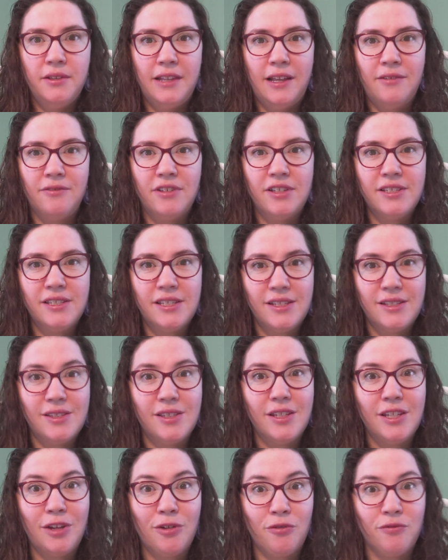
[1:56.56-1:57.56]
Now, this is
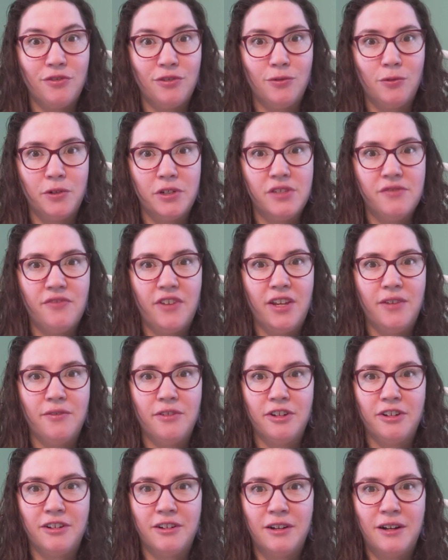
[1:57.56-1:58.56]
the year of the Lord's
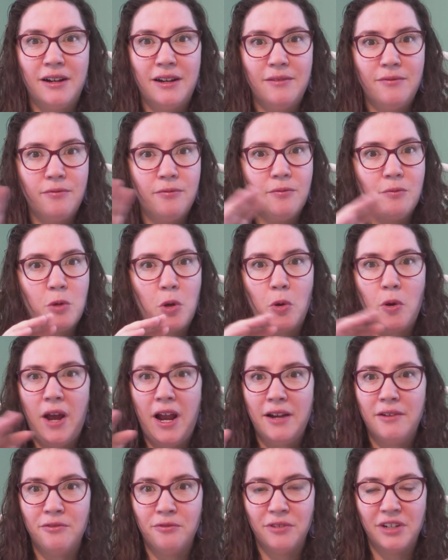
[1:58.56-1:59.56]
favor. Go
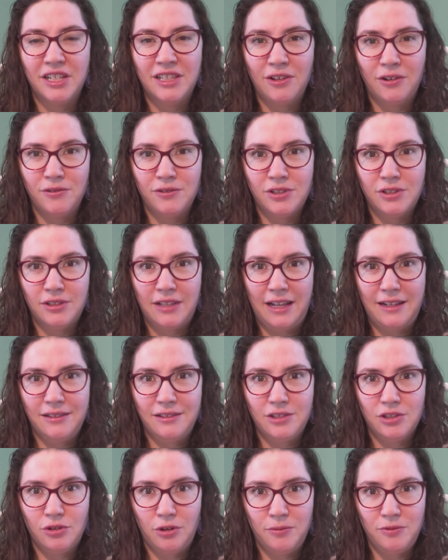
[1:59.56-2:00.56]
ahead and read
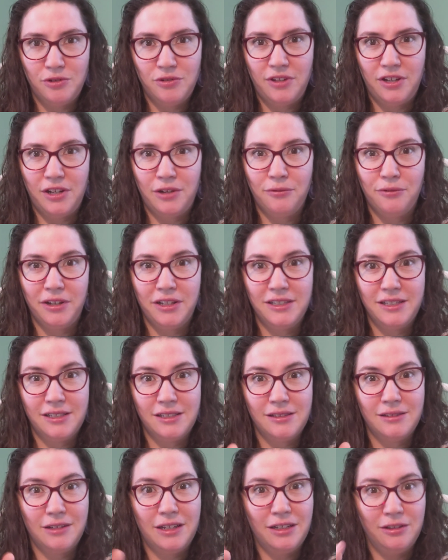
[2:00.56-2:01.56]
that scripture that he reads.
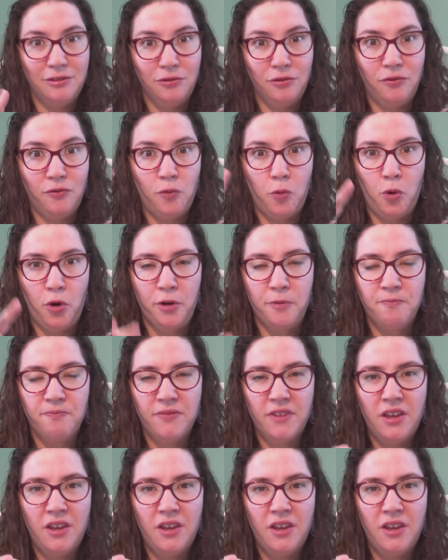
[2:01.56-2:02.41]
It's Luke 4.